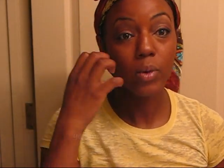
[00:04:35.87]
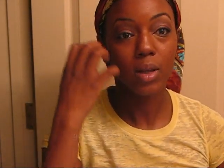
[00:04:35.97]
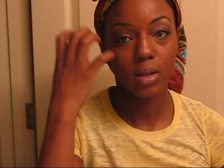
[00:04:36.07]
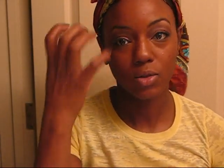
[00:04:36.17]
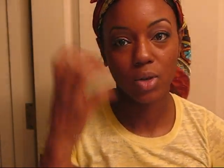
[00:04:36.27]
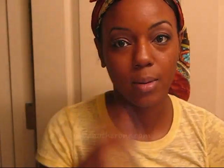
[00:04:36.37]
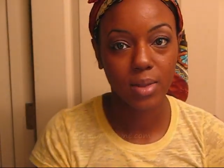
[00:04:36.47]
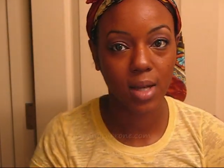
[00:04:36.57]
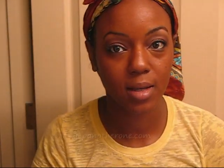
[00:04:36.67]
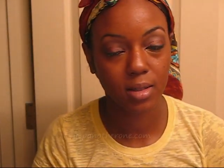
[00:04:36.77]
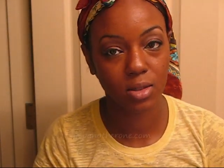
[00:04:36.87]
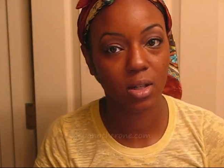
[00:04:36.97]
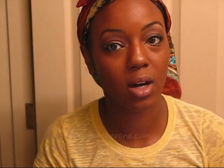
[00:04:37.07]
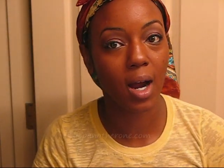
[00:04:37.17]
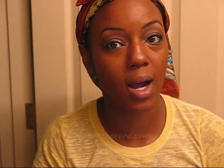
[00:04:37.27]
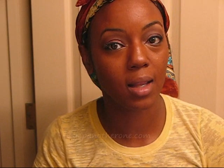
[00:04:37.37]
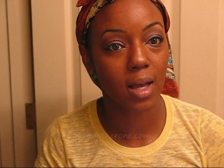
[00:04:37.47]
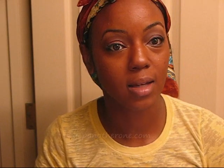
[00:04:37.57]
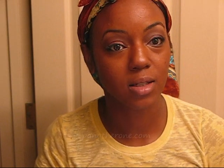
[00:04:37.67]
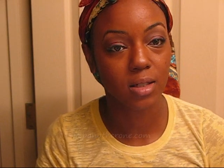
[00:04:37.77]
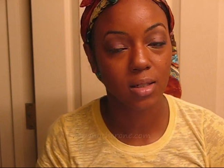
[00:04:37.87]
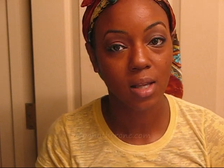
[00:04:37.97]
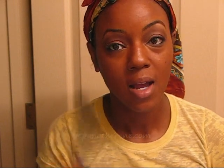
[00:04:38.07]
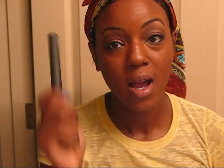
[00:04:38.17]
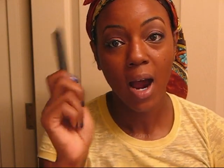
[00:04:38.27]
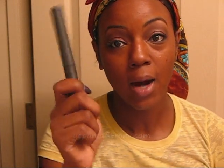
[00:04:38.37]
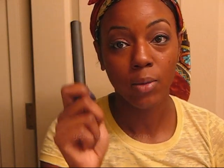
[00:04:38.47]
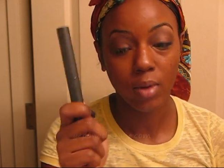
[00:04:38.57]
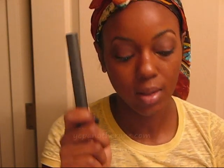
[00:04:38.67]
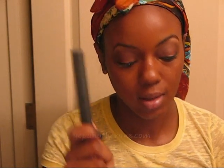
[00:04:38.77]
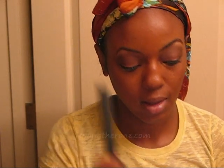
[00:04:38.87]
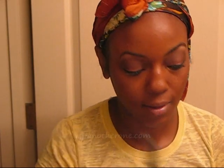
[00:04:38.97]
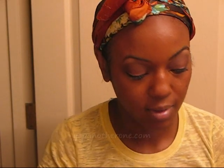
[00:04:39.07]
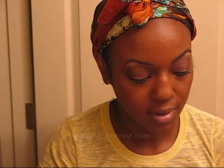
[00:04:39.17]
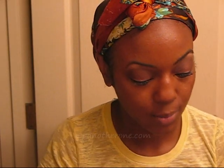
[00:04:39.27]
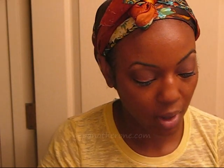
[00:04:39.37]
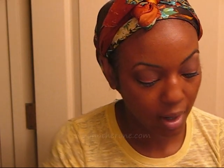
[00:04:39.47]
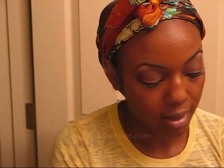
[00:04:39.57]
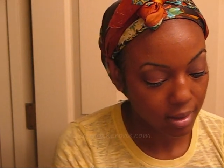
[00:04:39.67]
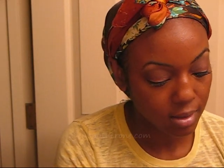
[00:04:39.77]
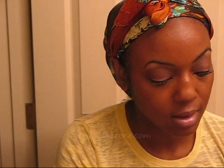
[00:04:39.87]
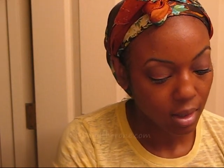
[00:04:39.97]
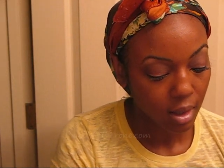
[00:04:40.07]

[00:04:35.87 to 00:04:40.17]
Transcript: really dramatizes your eyelashes. I really love this product.